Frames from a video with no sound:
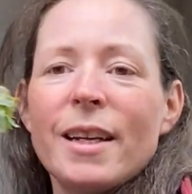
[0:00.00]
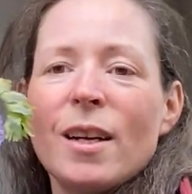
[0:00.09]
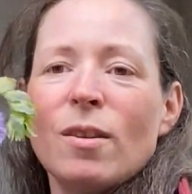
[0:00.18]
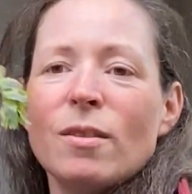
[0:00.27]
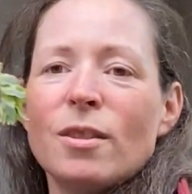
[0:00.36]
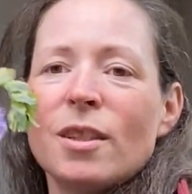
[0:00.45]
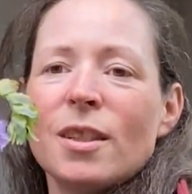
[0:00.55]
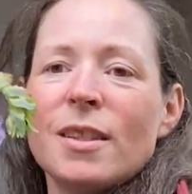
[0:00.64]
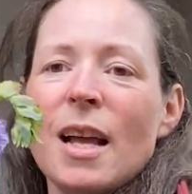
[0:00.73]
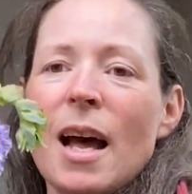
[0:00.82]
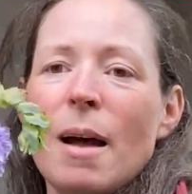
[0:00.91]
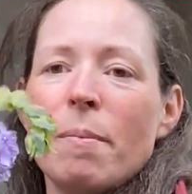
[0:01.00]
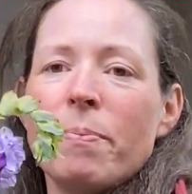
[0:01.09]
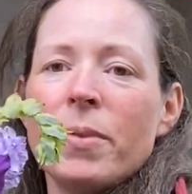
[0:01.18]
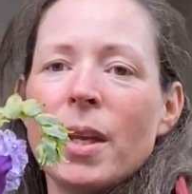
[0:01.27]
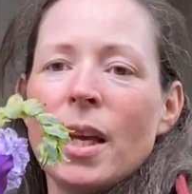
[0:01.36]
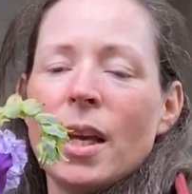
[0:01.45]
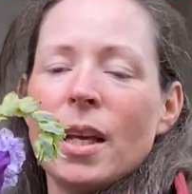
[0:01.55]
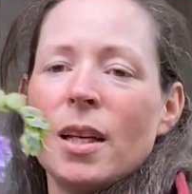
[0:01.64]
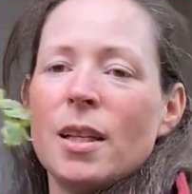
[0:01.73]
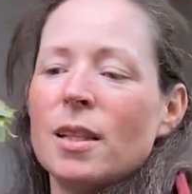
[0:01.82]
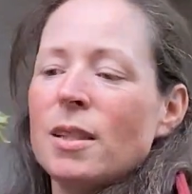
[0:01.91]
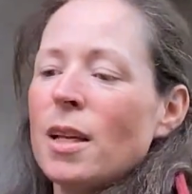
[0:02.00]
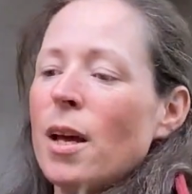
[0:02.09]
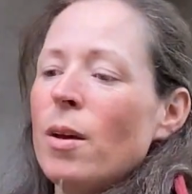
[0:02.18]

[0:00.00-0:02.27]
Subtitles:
it onto the stem. So,